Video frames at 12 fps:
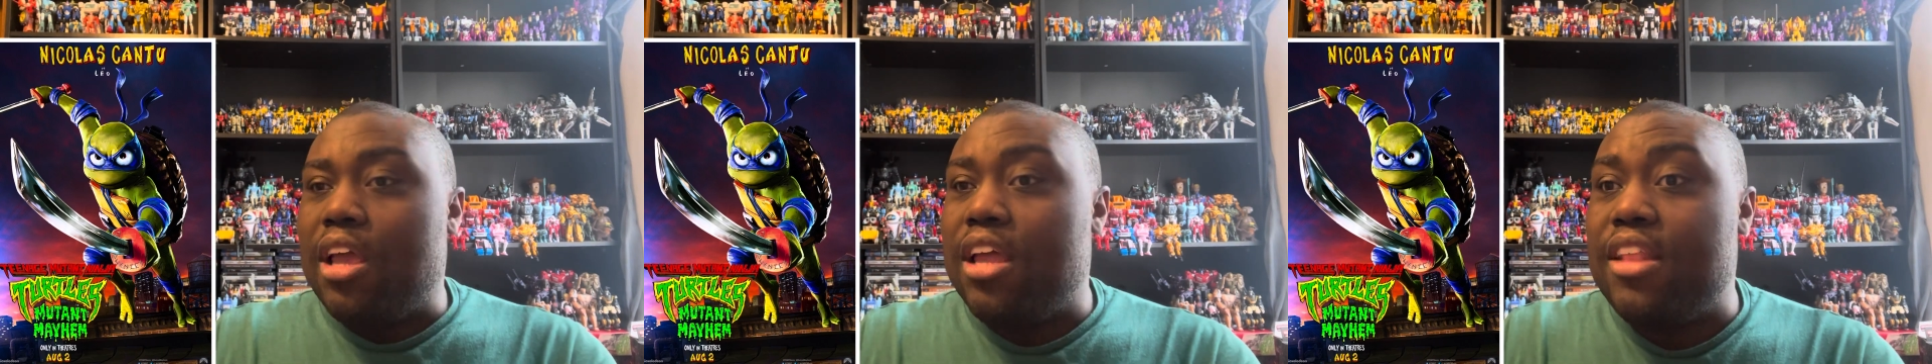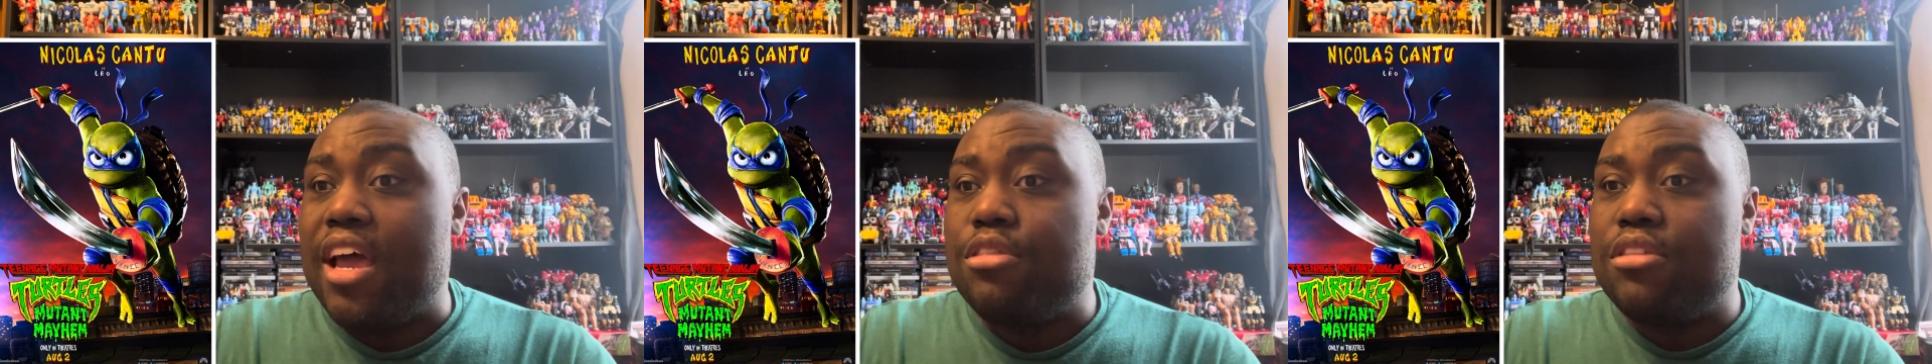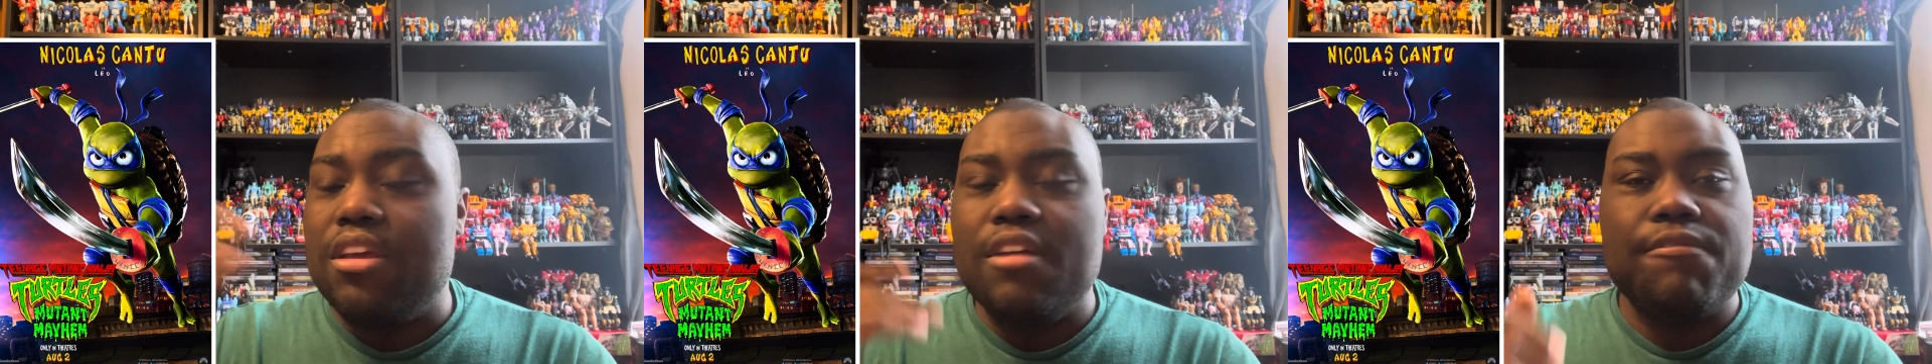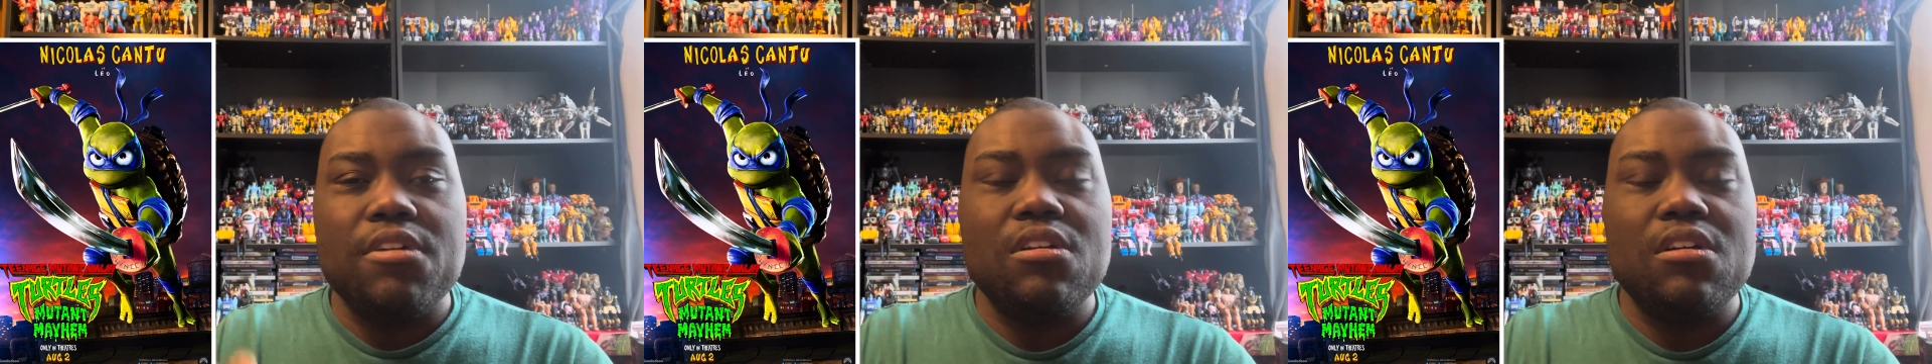and that's it
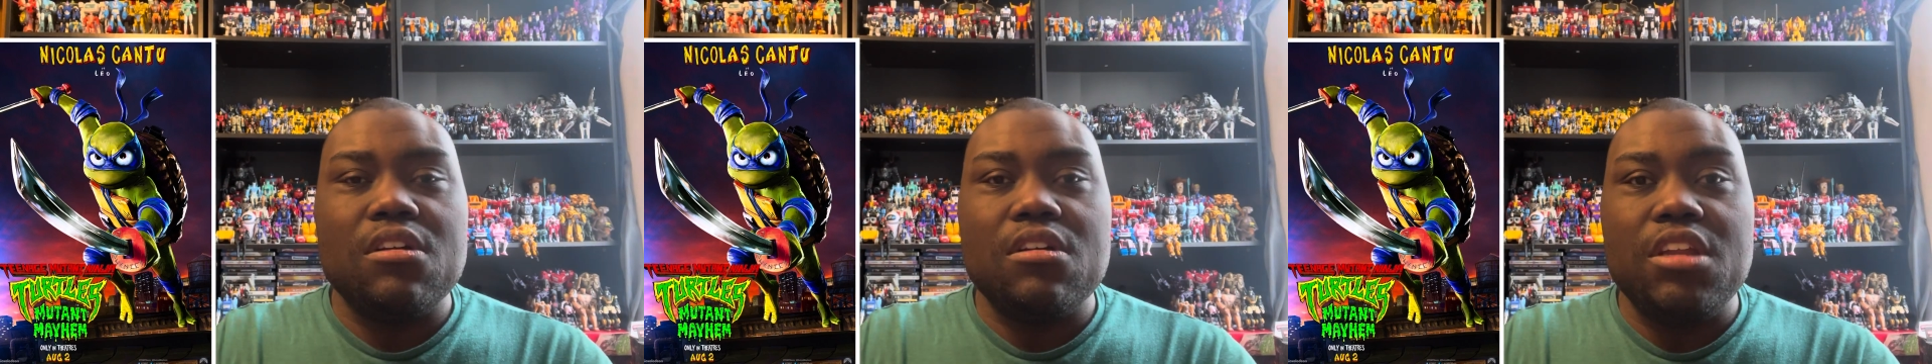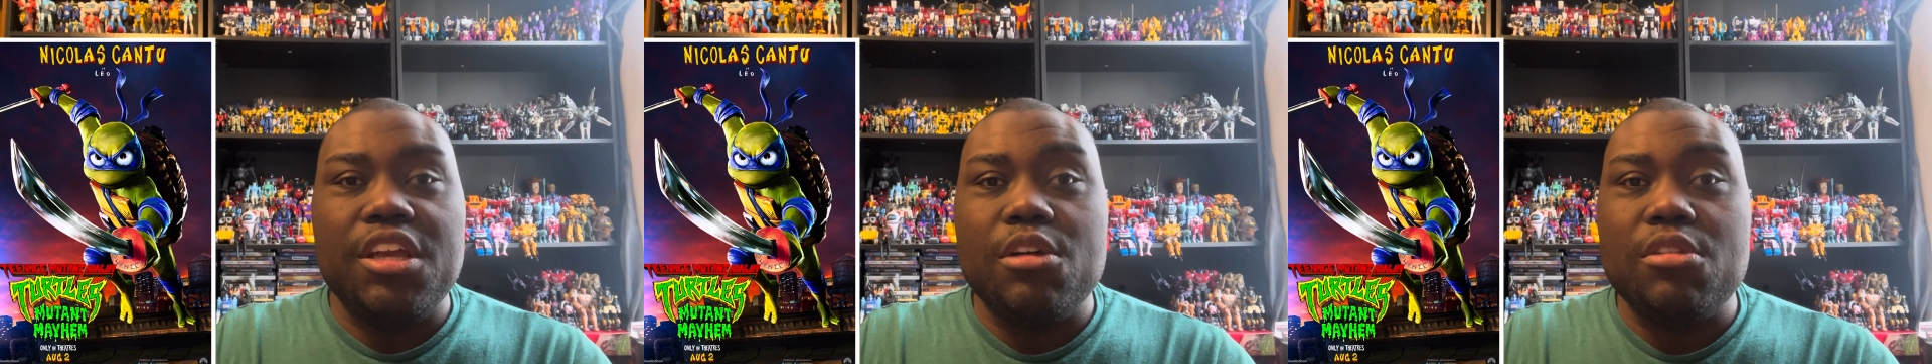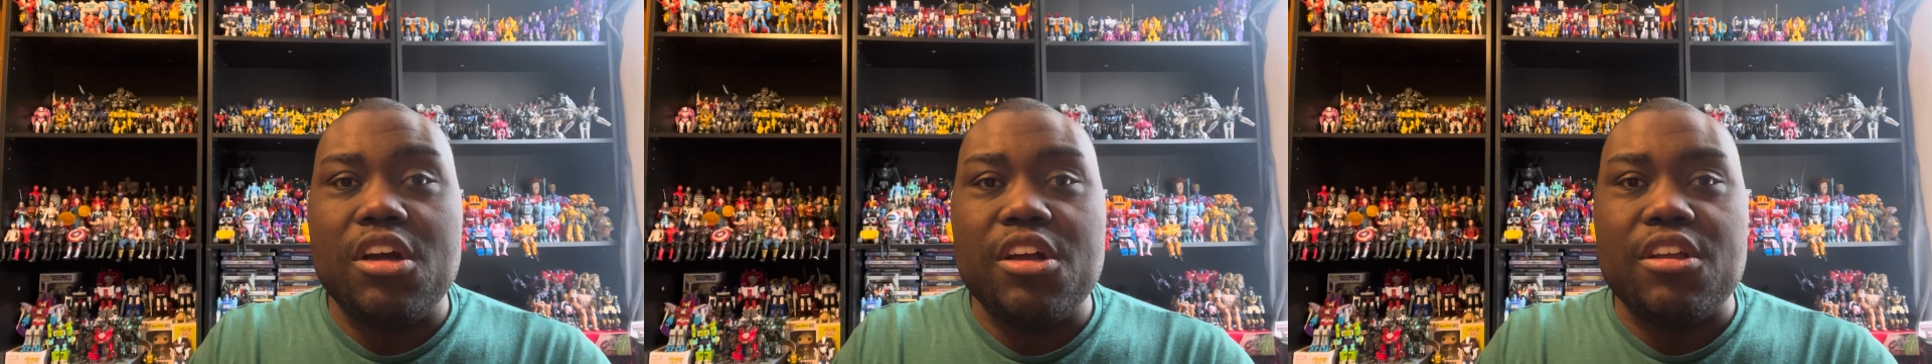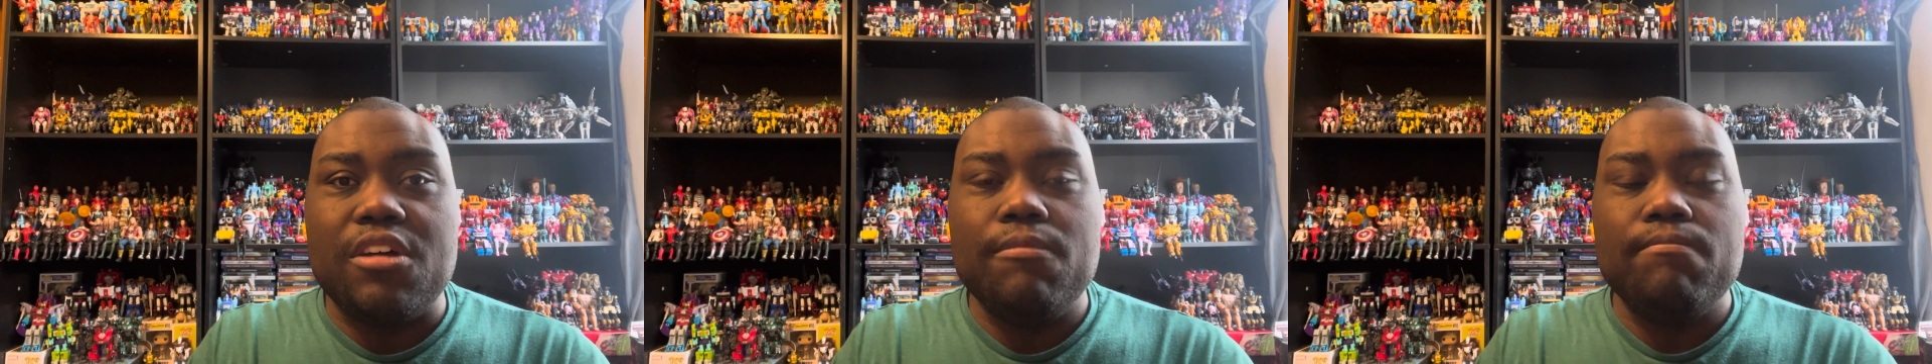for
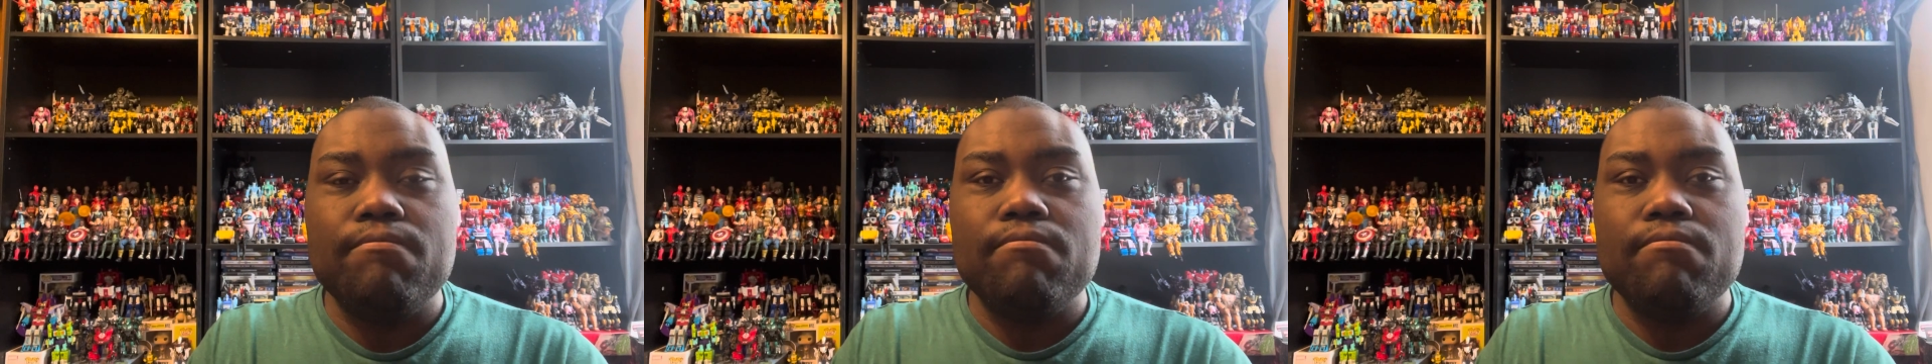Leonardo.